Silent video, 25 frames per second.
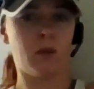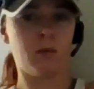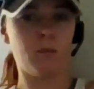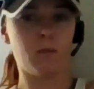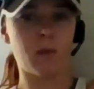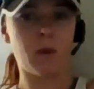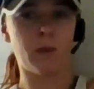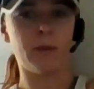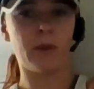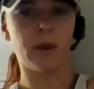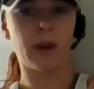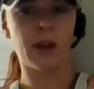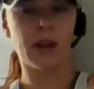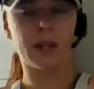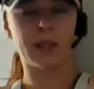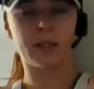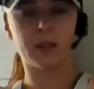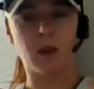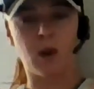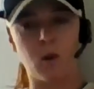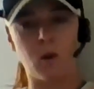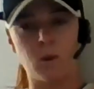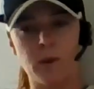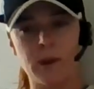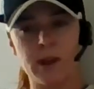Remember, as
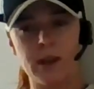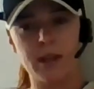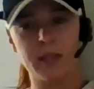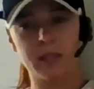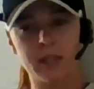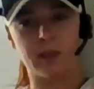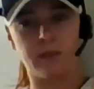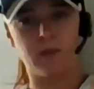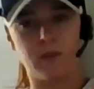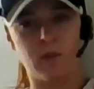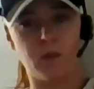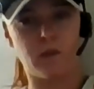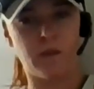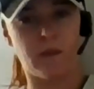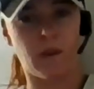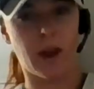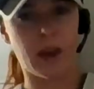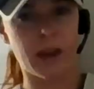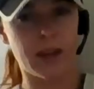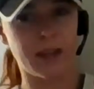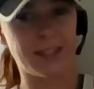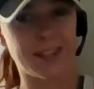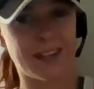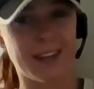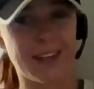always, if you
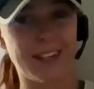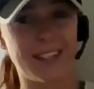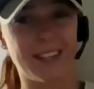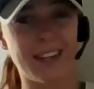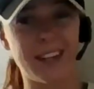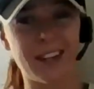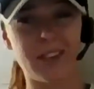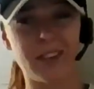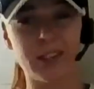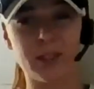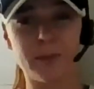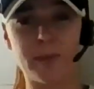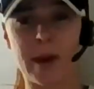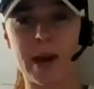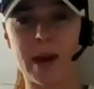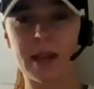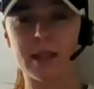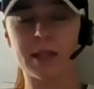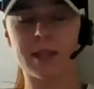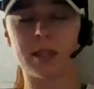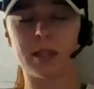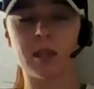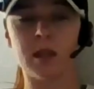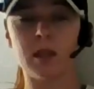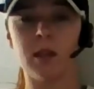find any tender
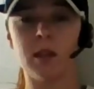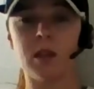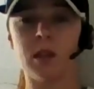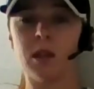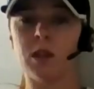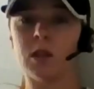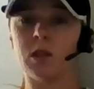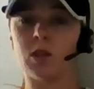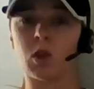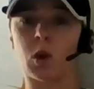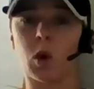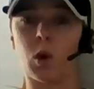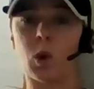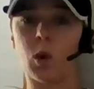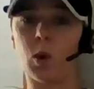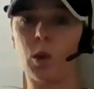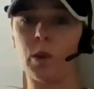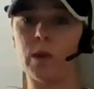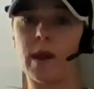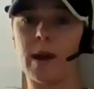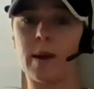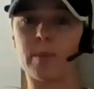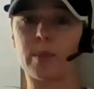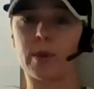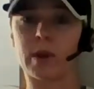spots, to hold
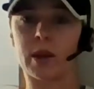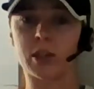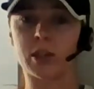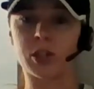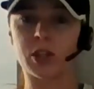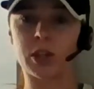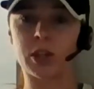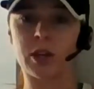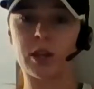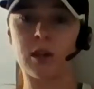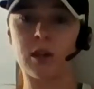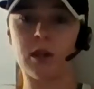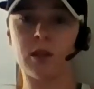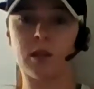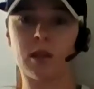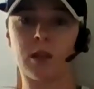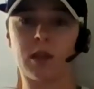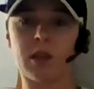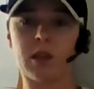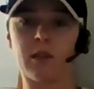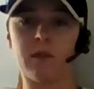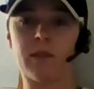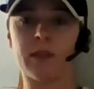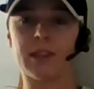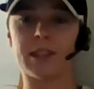that pressure,
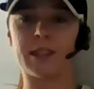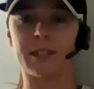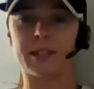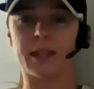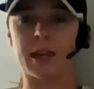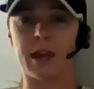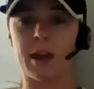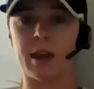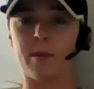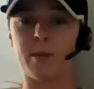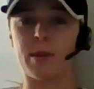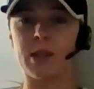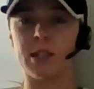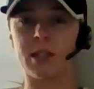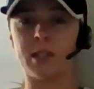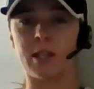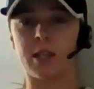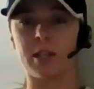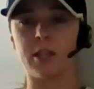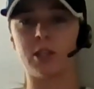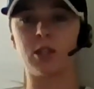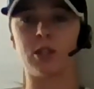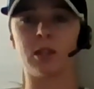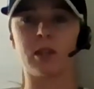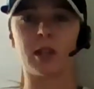give it the time and
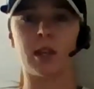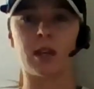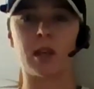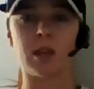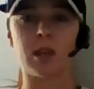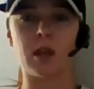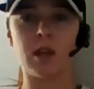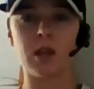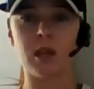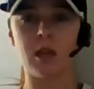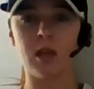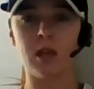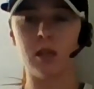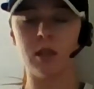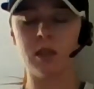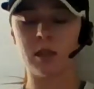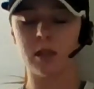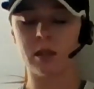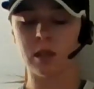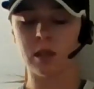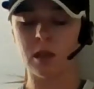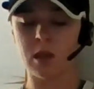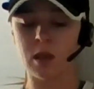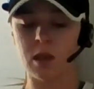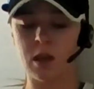attention that it needs,
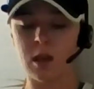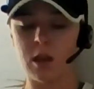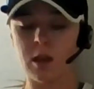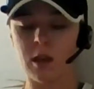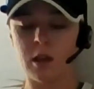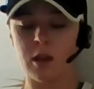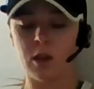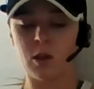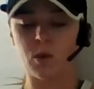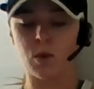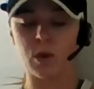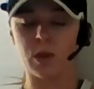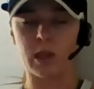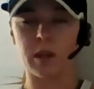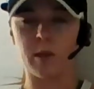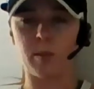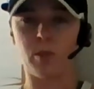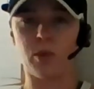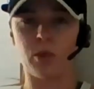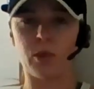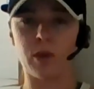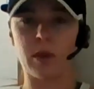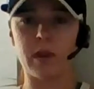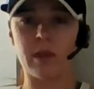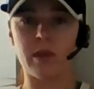really
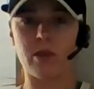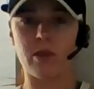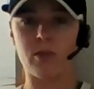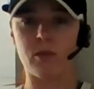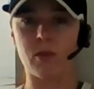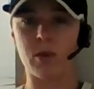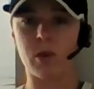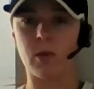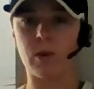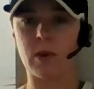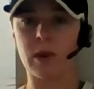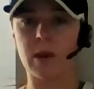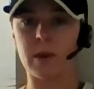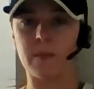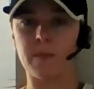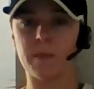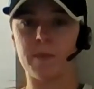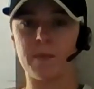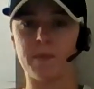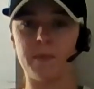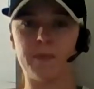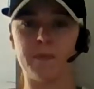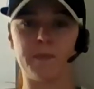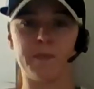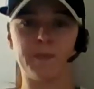breathe through it.
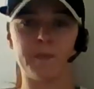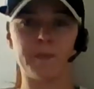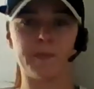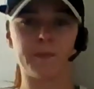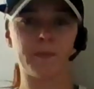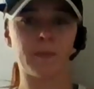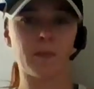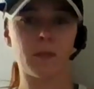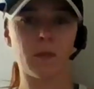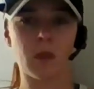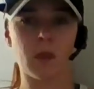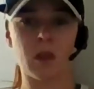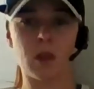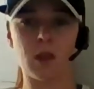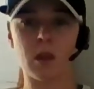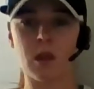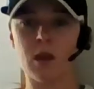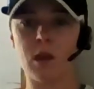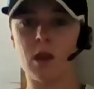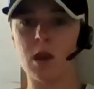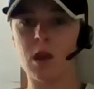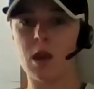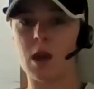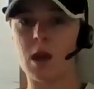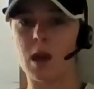
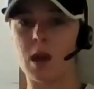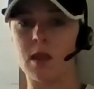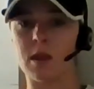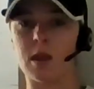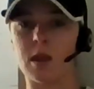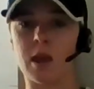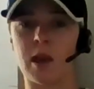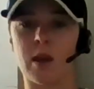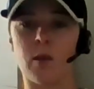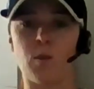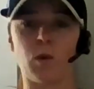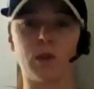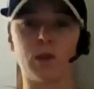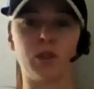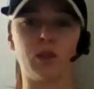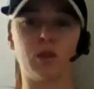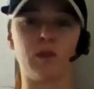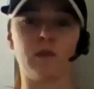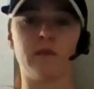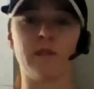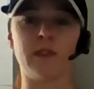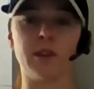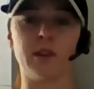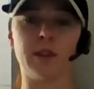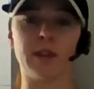And then once you
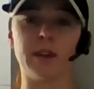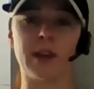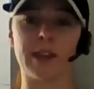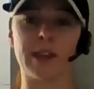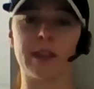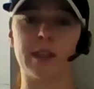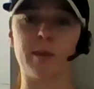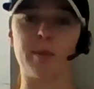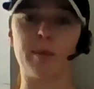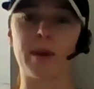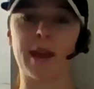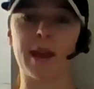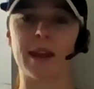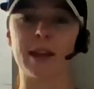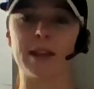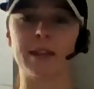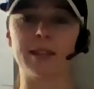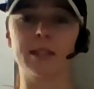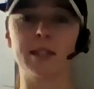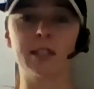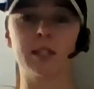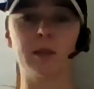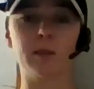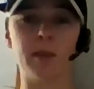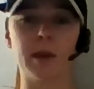feel like the pain has
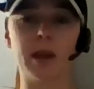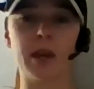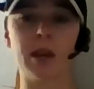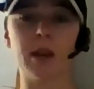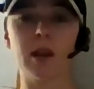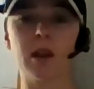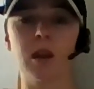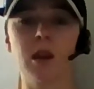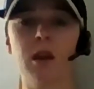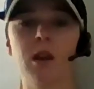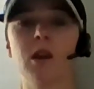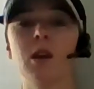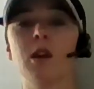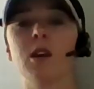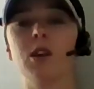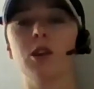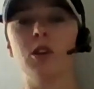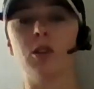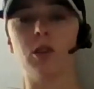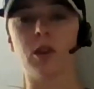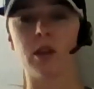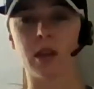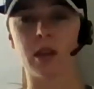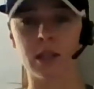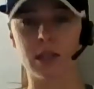dissipated, you
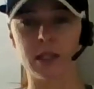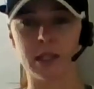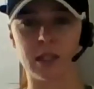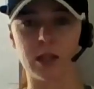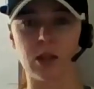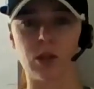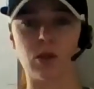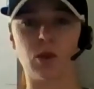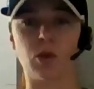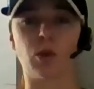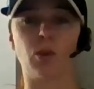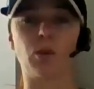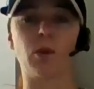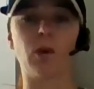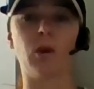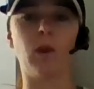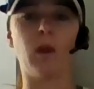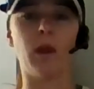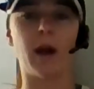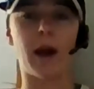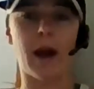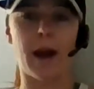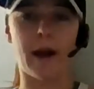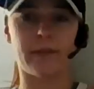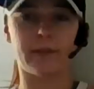can continue to
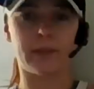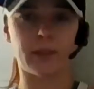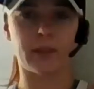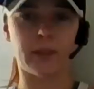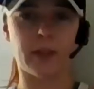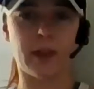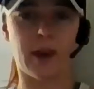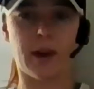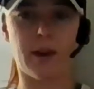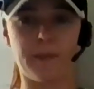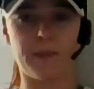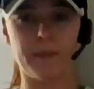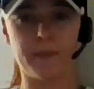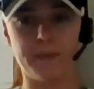roll after that.